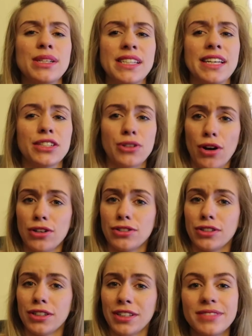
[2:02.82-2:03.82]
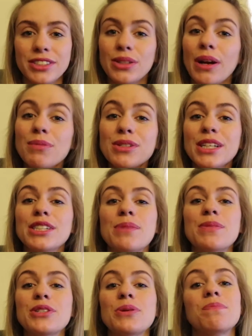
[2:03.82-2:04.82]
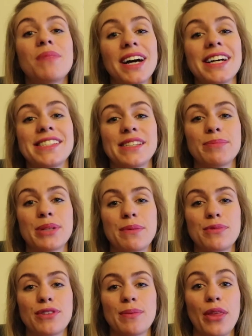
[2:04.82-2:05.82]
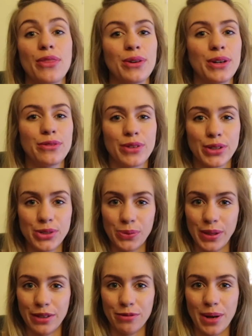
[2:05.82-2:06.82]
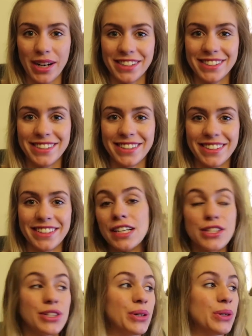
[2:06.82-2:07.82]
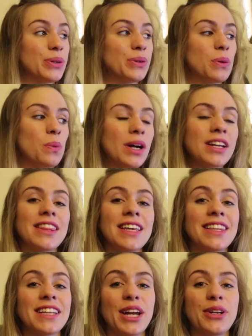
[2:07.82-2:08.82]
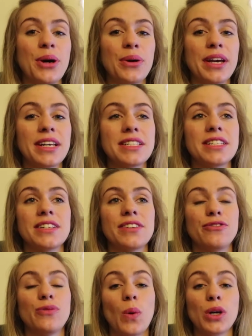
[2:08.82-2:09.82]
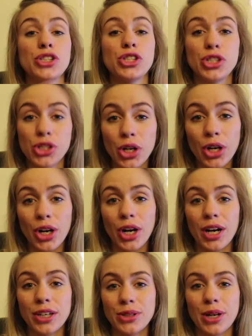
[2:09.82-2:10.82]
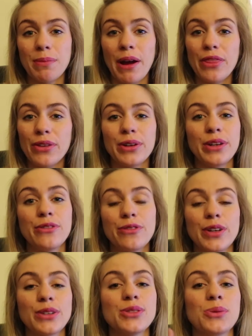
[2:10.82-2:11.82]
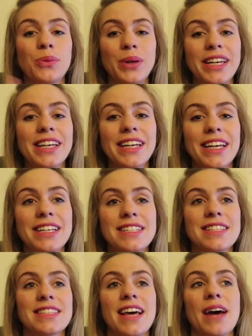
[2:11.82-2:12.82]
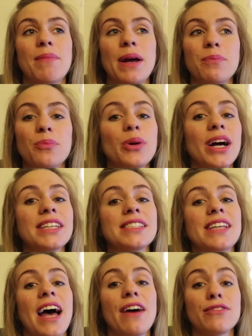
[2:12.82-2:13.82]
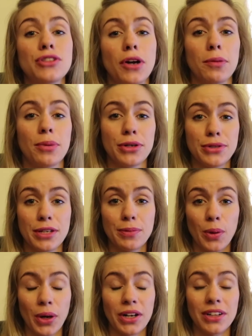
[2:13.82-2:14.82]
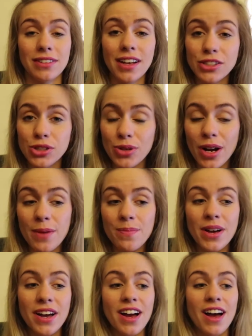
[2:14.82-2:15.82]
seeing a doctor. So now I'm just gonna jump into my symptoms for my 31st week of pregnancy. So one thing that I noticed for sure during my 31st week is that my breasts have started producing more colostrum.